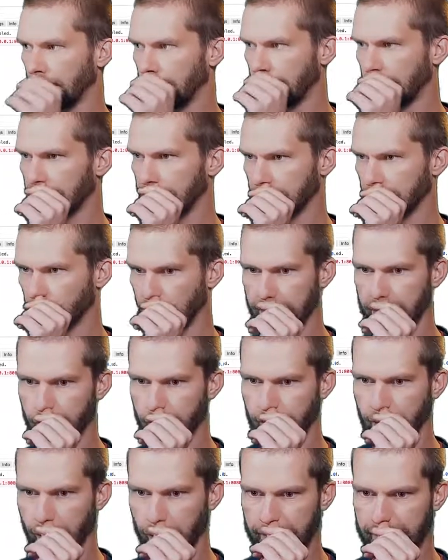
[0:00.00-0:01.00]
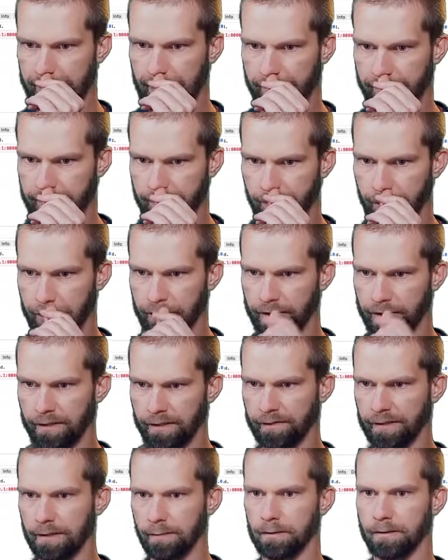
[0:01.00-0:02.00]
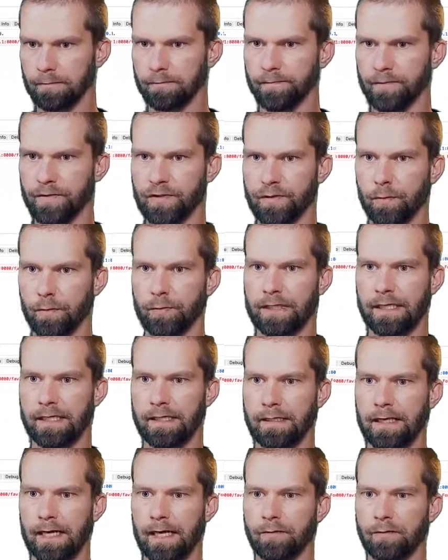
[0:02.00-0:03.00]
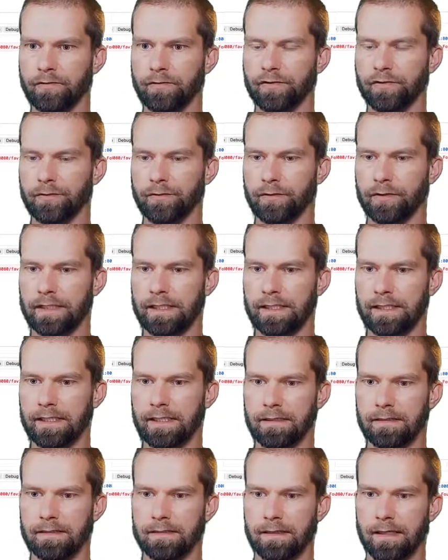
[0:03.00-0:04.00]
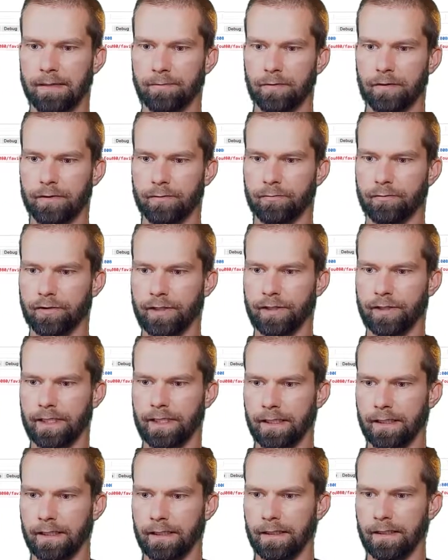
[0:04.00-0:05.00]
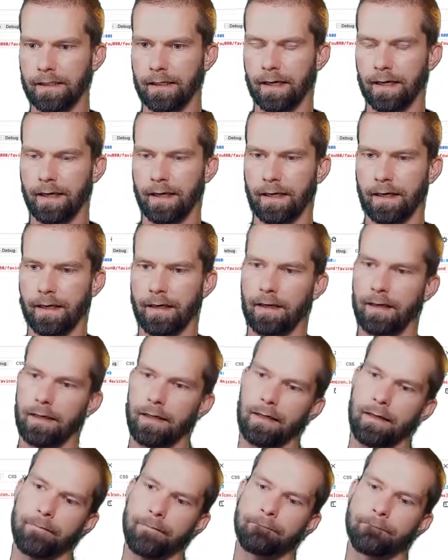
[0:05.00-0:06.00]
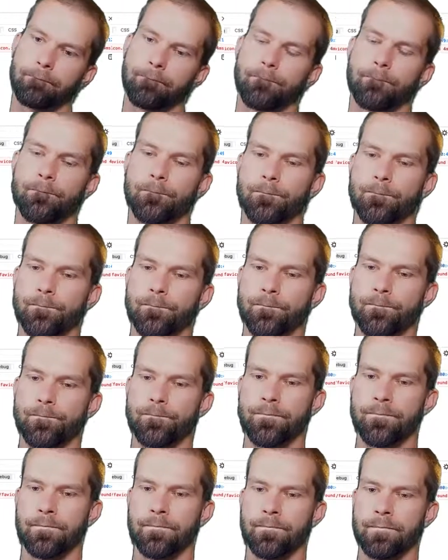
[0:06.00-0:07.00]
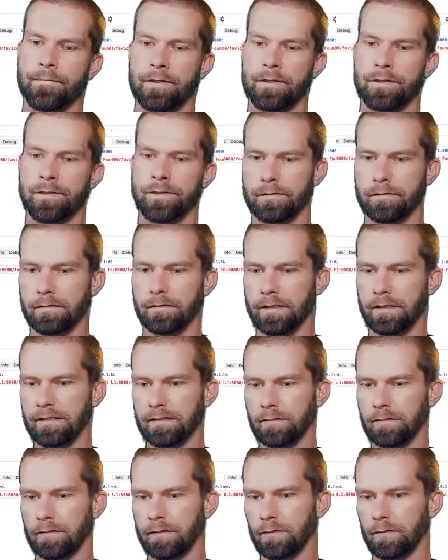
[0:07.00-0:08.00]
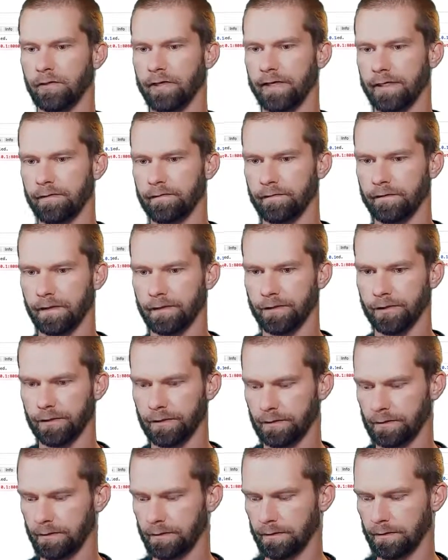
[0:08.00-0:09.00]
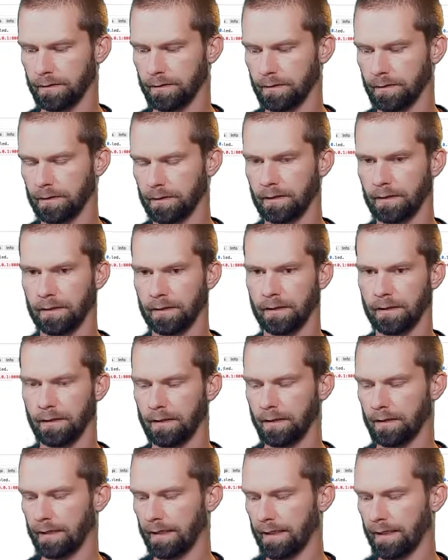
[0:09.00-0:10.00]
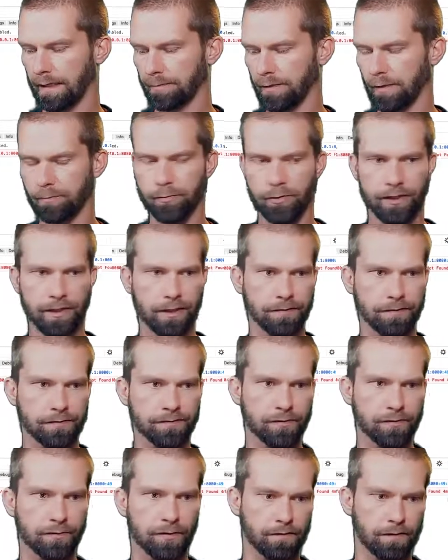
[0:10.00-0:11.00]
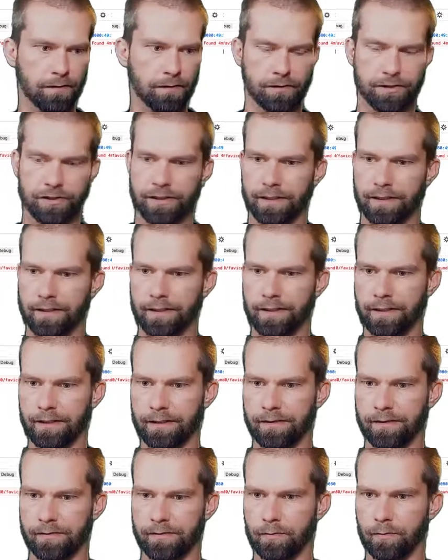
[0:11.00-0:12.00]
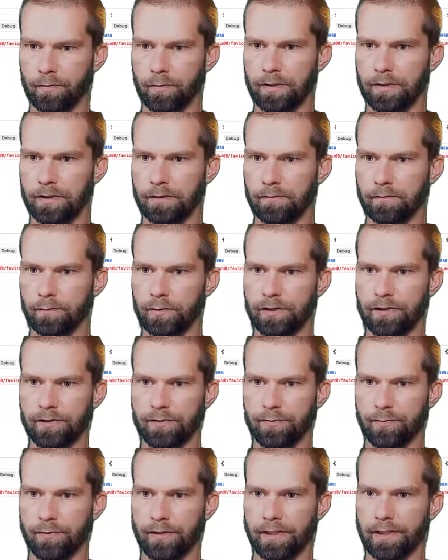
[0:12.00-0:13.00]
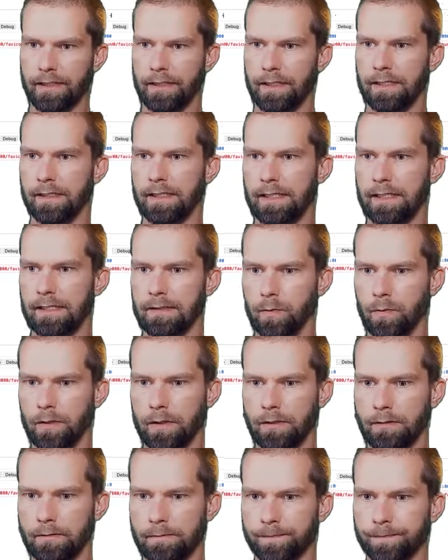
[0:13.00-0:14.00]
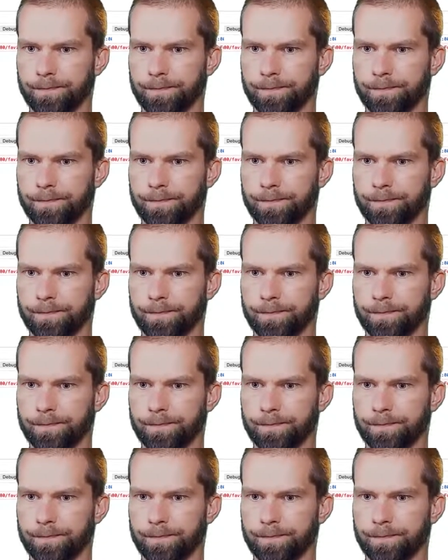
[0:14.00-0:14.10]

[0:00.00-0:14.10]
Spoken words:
So with this, we already have some logic available. So what we can now do is I'm gonna bring in a, just let's call it a render function. And I'm not bringing too heavy logic in here. So we're just bringing in this one.